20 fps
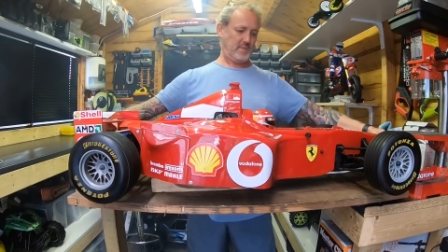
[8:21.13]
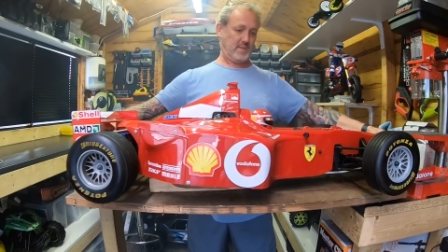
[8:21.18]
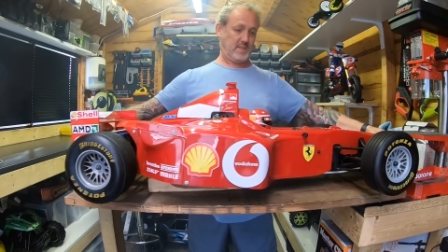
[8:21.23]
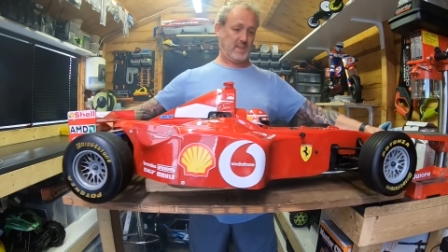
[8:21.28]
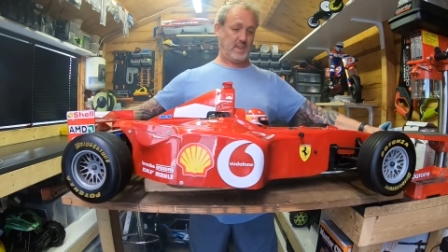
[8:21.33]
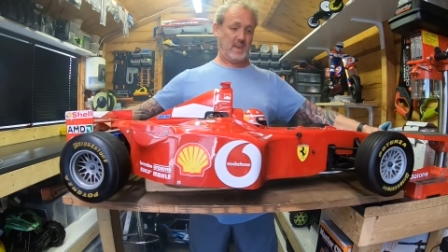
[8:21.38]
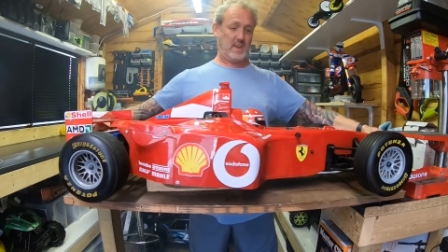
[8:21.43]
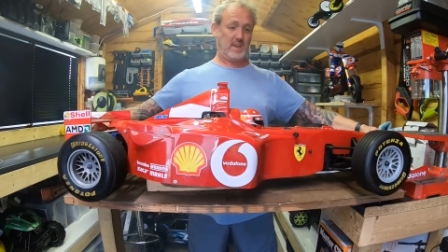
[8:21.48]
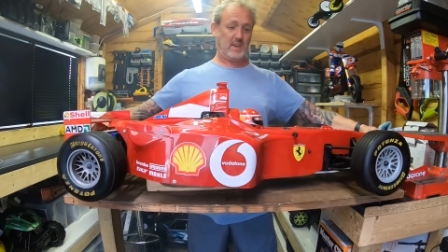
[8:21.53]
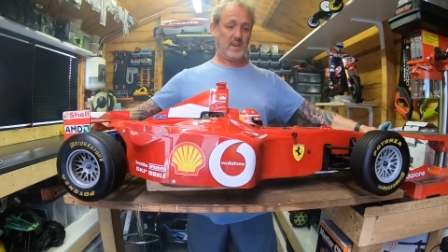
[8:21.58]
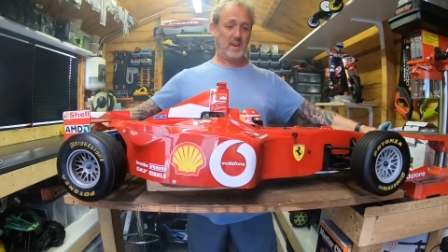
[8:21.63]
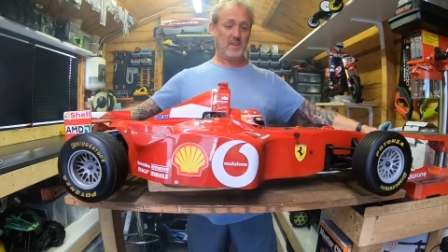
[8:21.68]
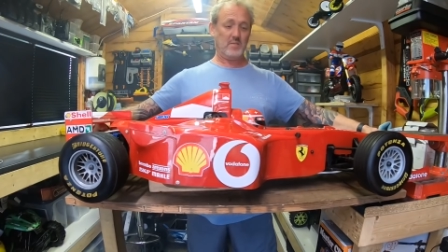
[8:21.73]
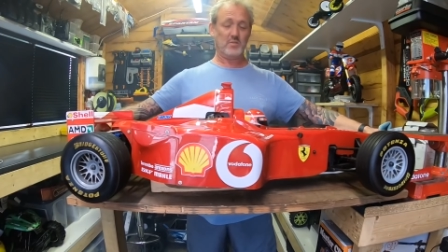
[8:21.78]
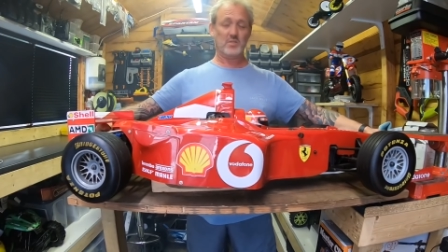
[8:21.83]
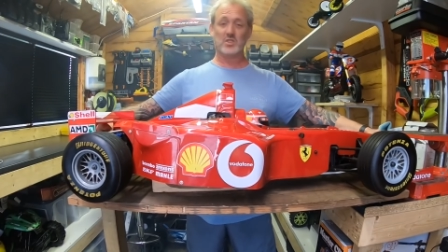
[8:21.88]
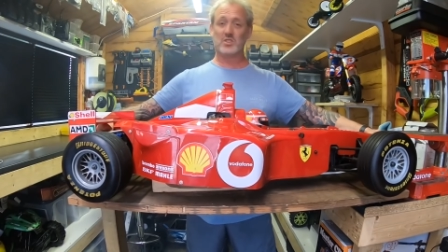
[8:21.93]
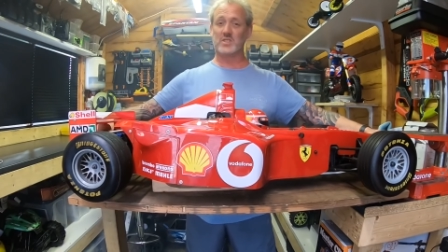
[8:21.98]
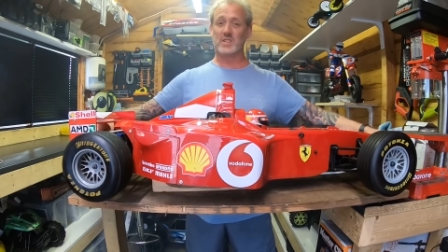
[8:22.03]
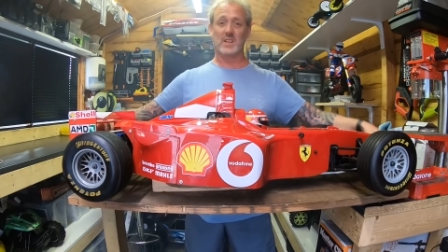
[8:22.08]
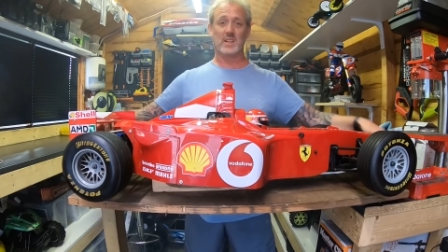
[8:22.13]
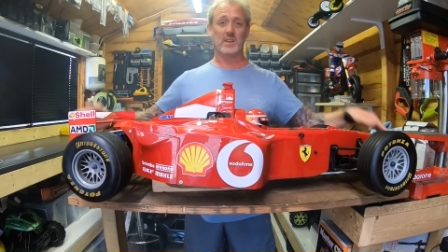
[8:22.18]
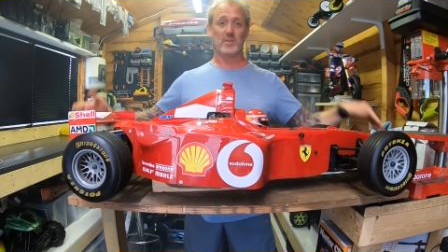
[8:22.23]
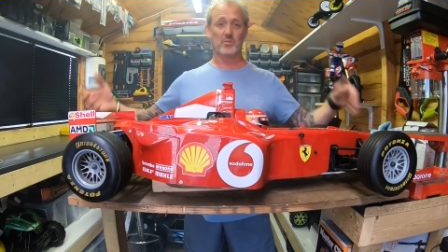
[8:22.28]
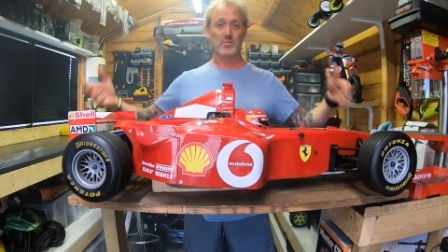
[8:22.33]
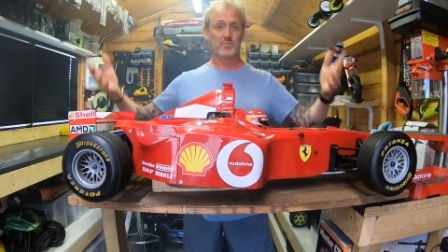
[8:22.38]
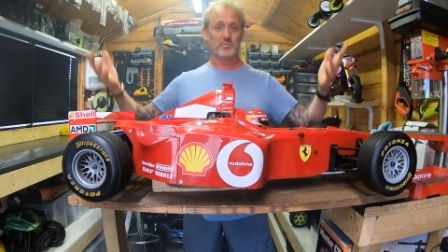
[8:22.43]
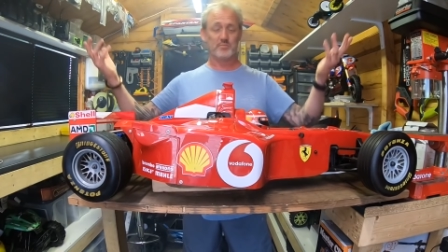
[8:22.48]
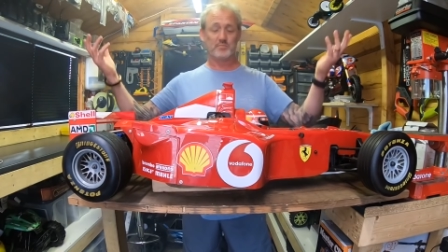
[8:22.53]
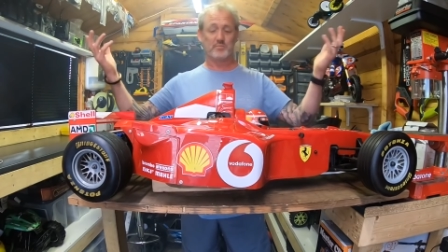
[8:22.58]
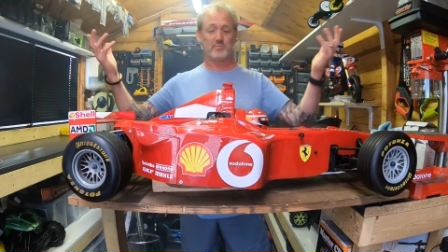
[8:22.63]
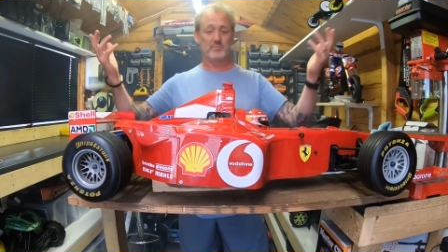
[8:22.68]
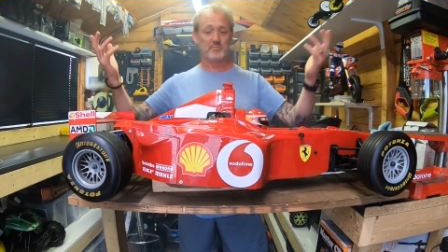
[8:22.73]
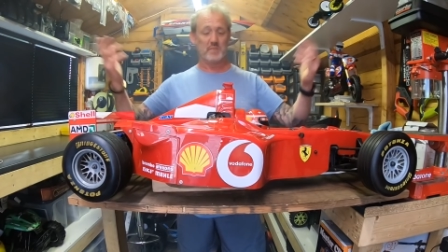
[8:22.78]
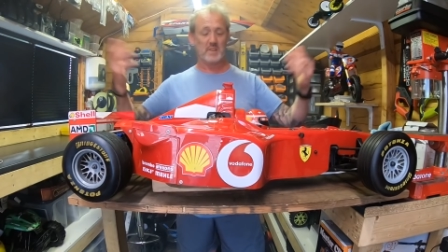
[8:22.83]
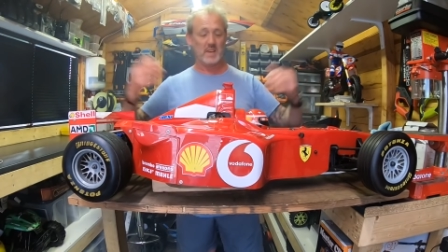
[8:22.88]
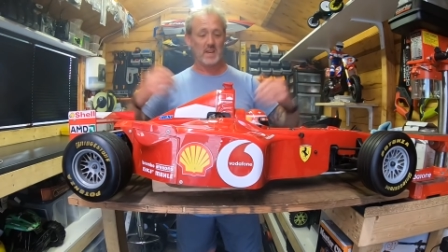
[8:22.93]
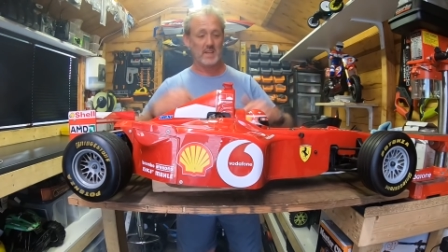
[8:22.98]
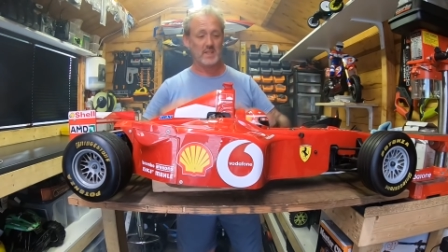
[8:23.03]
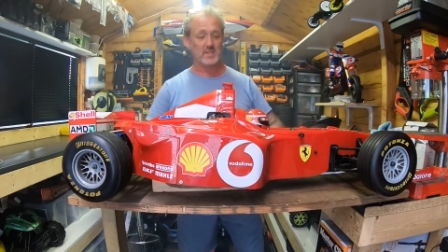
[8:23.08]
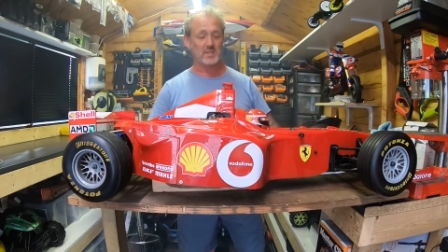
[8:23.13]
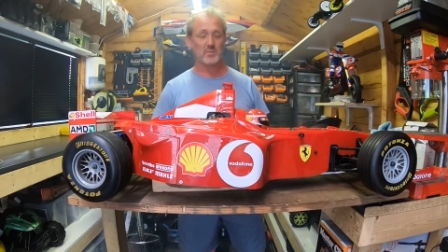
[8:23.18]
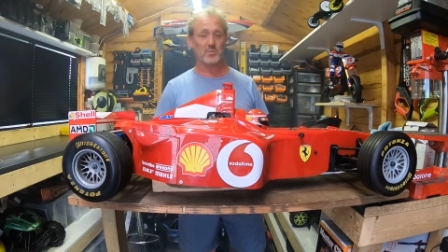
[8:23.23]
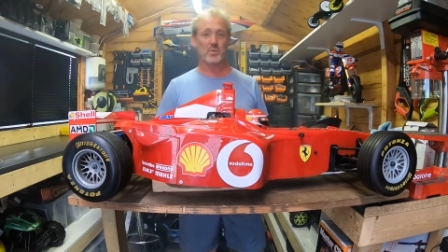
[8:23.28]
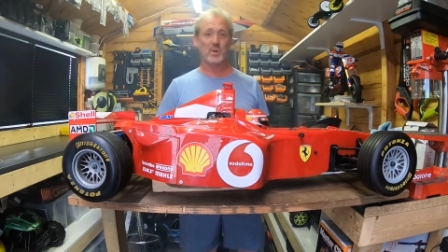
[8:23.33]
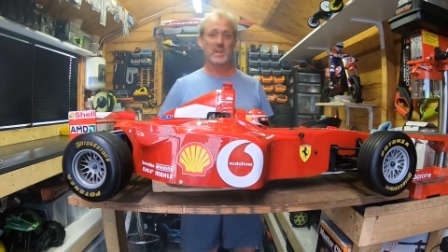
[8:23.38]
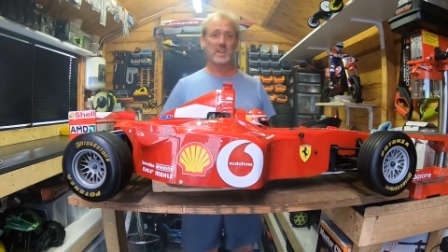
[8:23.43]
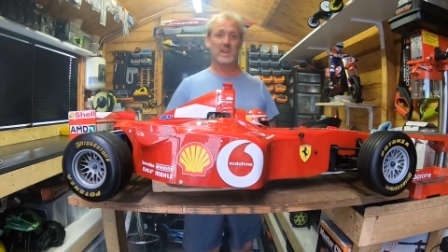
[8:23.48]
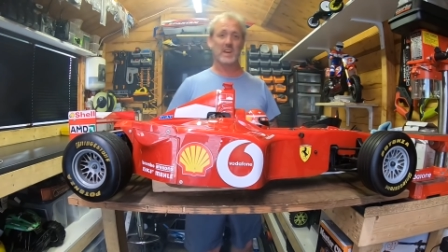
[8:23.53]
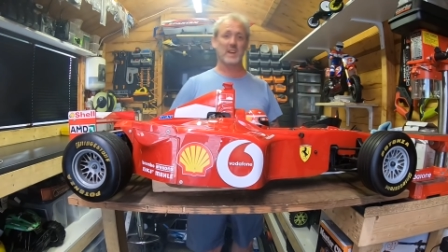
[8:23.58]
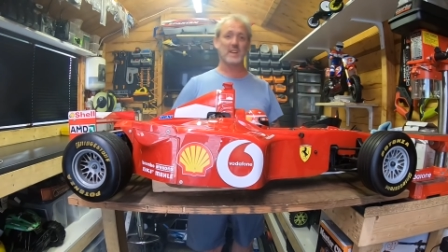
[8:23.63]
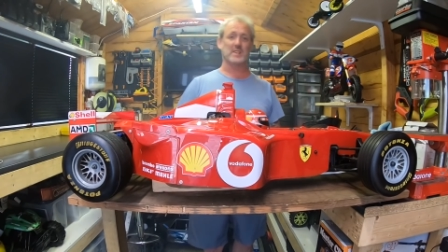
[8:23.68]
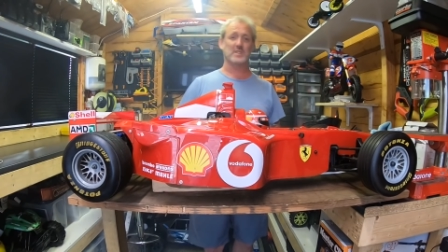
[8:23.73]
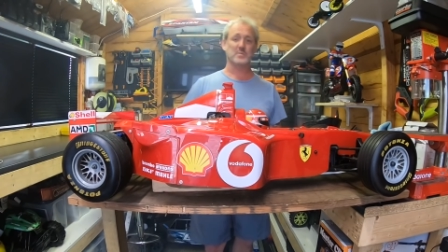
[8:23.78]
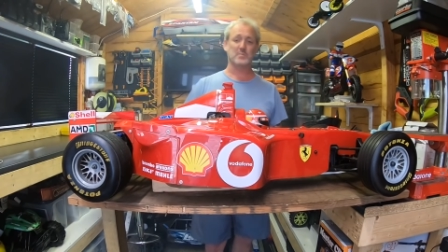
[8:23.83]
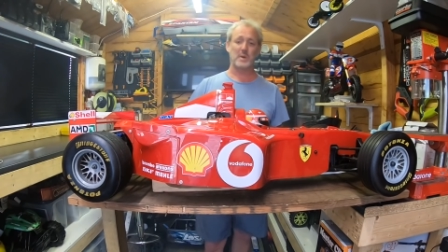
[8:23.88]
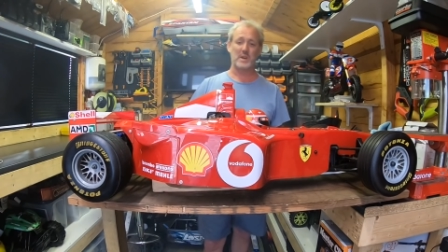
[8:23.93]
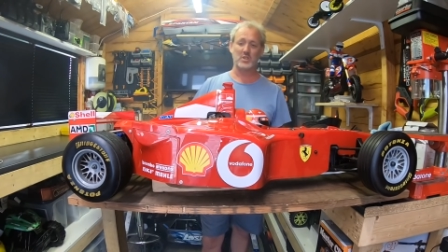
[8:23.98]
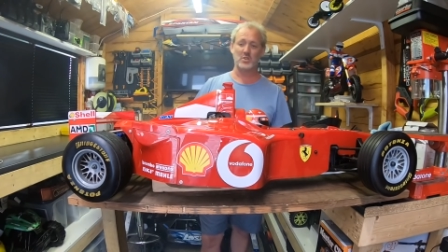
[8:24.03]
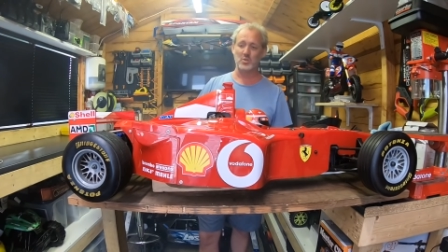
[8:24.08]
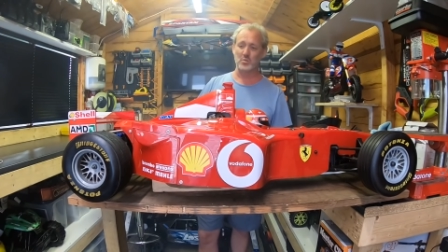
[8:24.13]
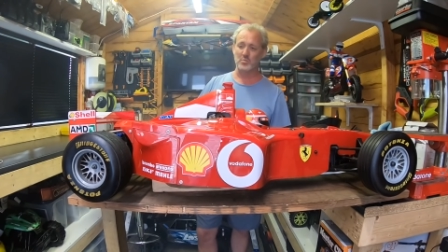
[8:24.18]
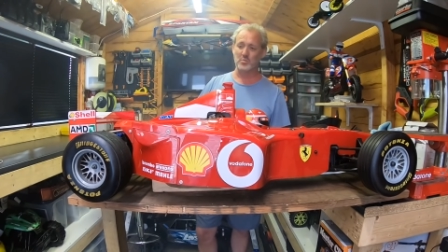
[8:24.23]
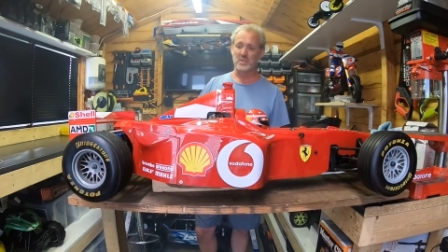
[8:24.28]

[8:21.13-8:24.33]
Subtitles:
there you go, just a little Easter weekend special